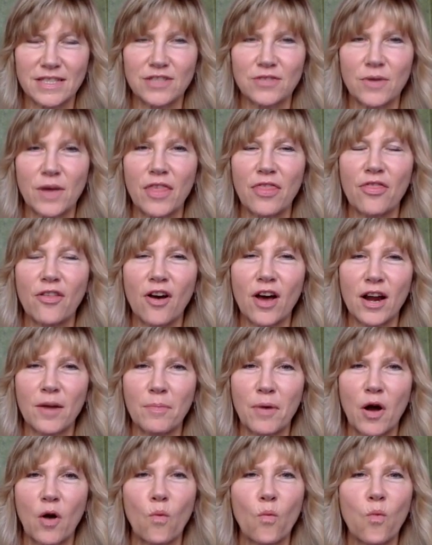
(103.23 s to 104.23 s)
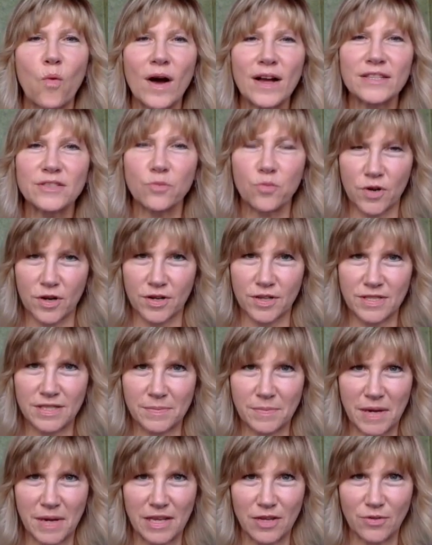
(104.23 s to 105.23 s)
So I thought about what words
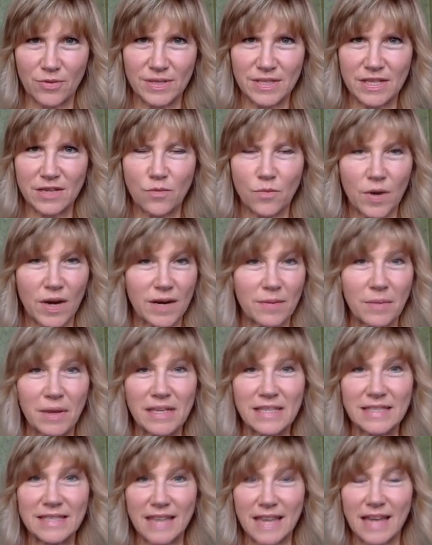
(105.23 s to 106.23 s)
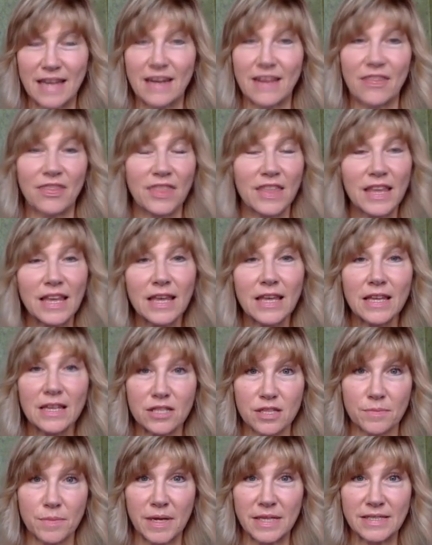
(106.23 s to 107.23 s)
am I using and what am I saying and thinking
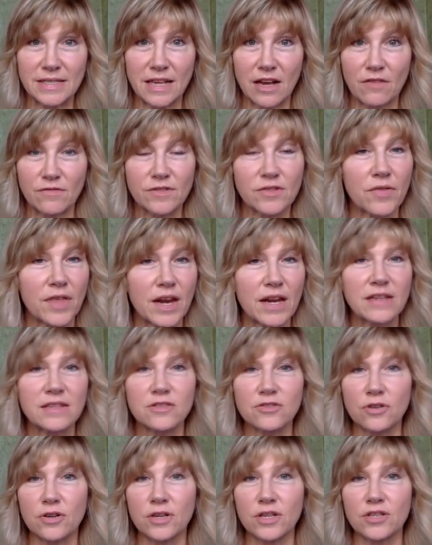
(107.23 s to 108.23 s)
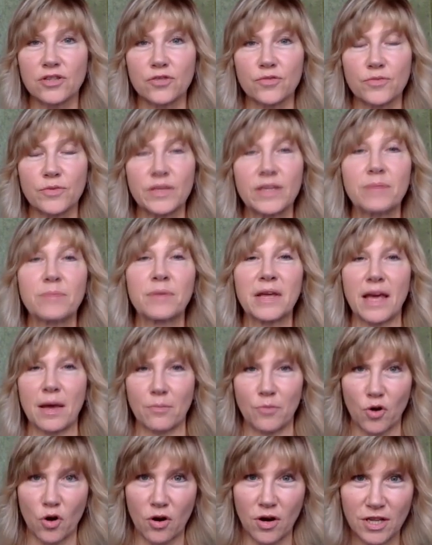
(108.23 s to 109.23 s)
to myself. So then I started to really
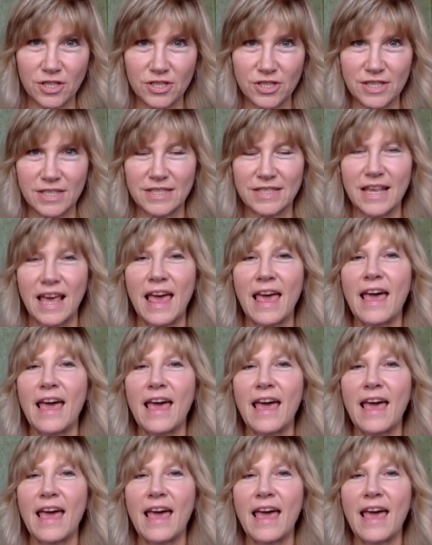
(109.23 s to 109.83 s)
become conscious.